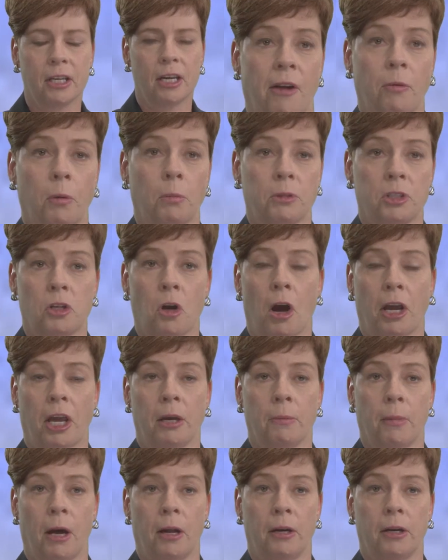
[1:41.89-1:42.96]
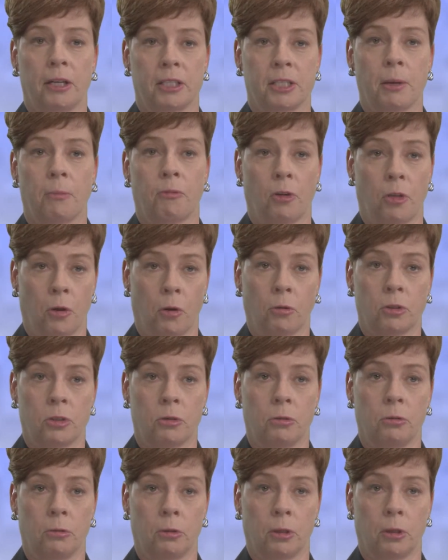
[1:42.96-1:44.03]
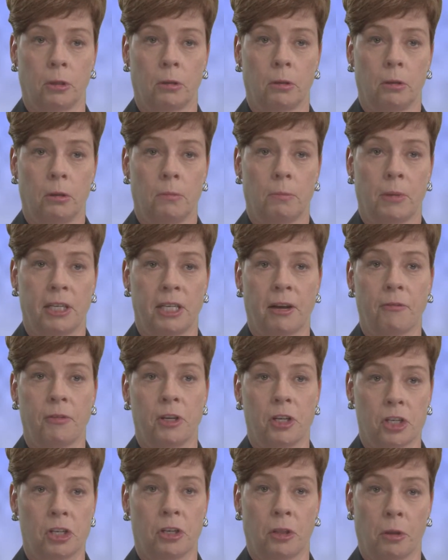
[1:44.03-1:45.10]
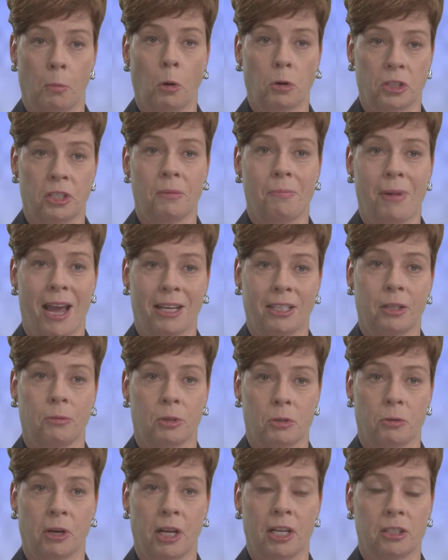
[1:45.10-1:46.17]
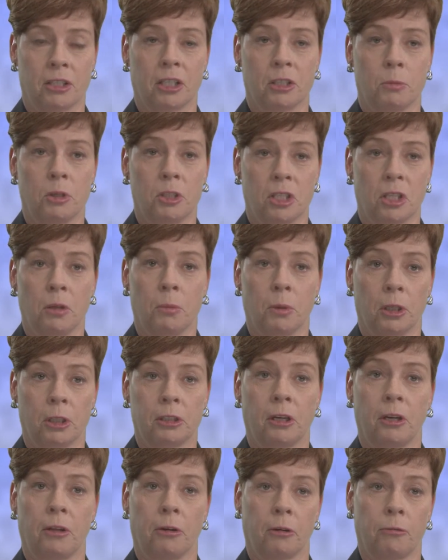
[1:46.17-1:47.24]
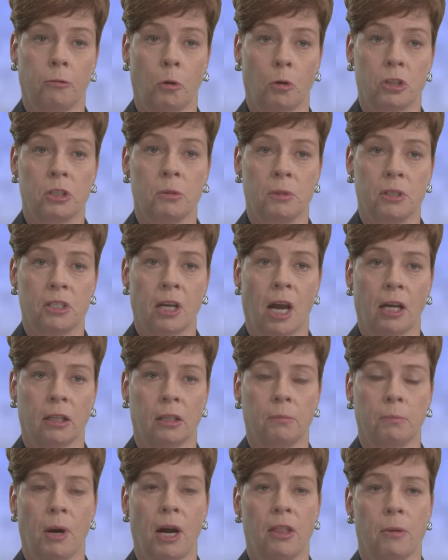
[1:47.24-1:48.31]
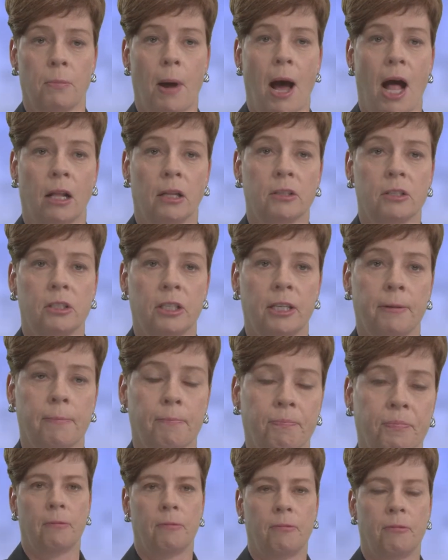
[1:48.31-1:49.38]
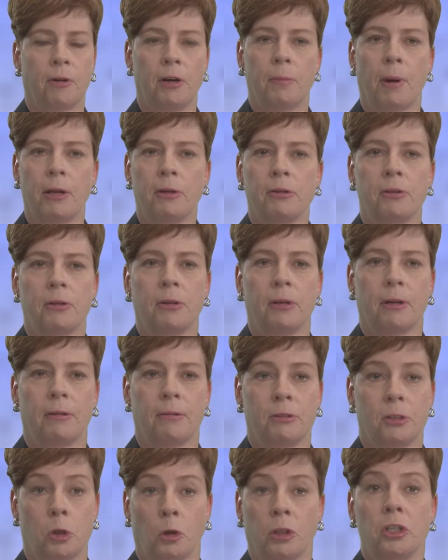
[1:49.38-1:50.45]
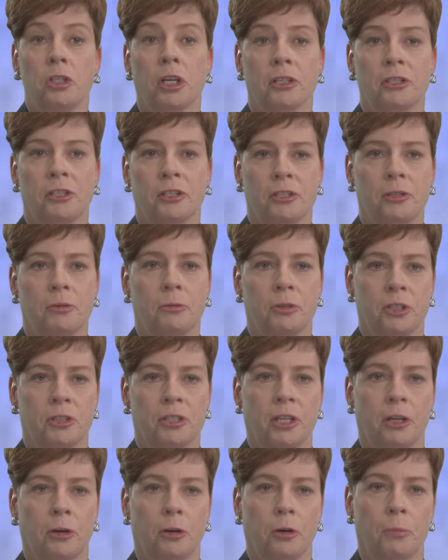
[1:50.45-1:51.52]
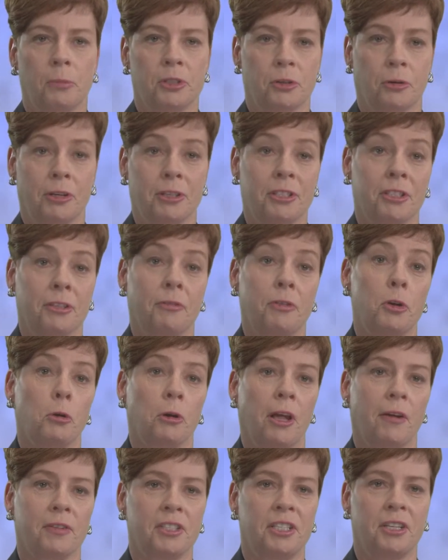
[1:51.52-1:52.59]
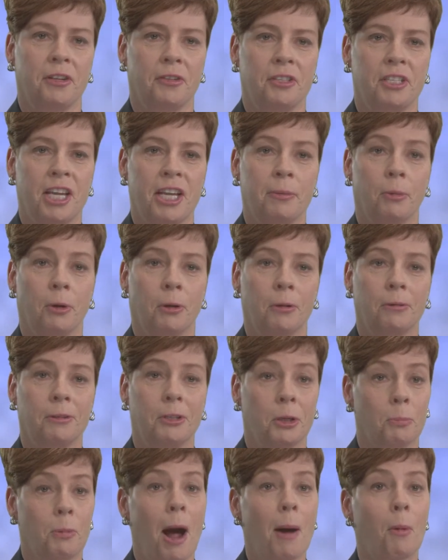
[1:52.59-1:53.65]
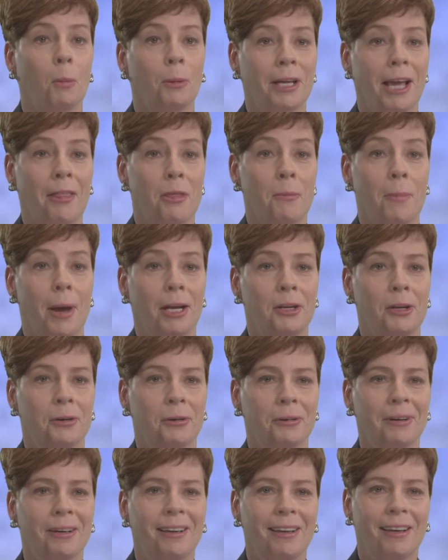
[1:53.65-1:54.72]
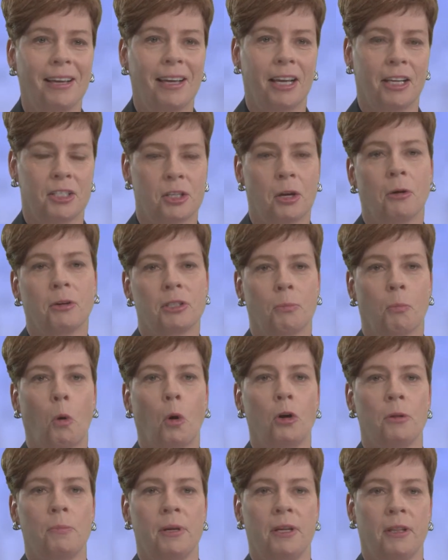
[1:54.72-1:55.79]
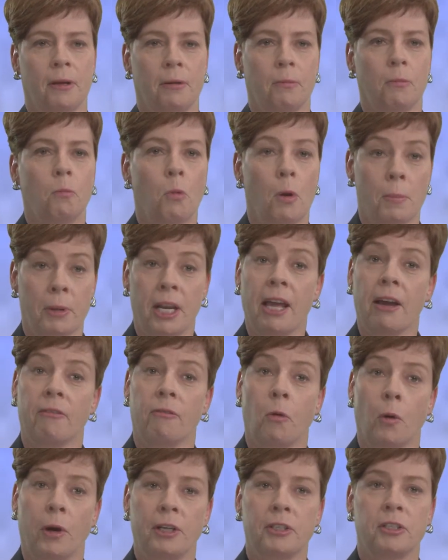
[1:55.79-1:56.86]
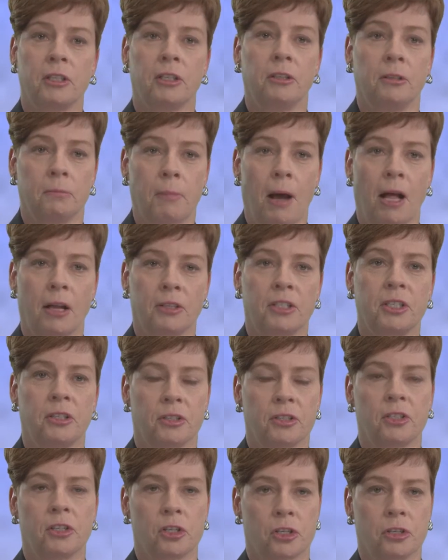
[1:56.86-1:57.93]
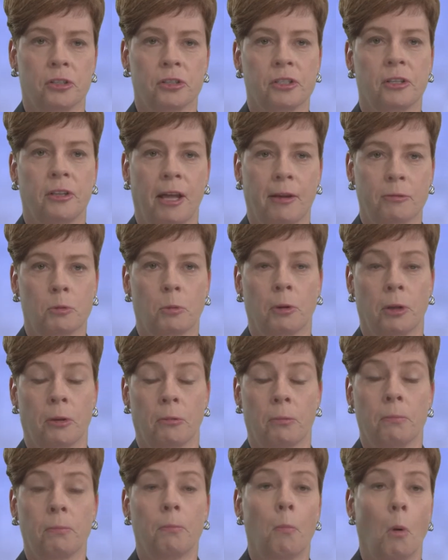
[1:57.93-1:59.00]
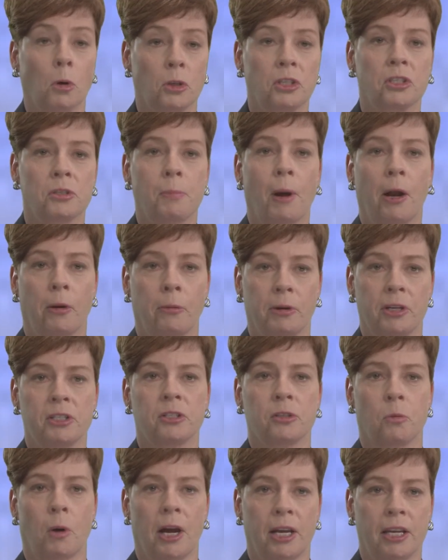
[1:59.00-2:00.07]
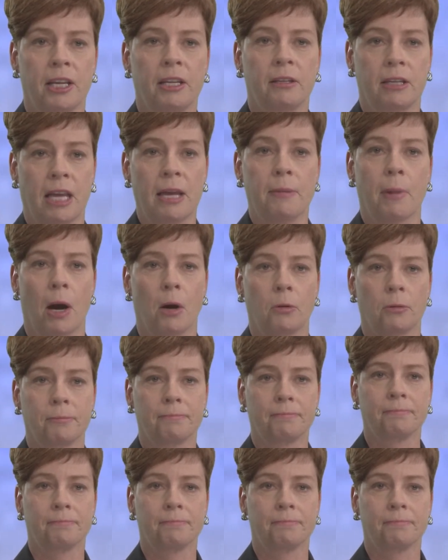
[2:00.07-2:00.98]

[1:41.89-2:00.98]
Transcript: Everyone was talking about it except for those who were, by definition, the most impacted, which were gays and lesbians in the military. They were forced to be silent by the policy. A friend of mine, Julie Justice, who is a senator of Missouri, says if you don't have a seat at the table, you're probably on the menu. And so it's important to me that women have voice in policy decisions, and that was one of the most inspiring reasons why I came out.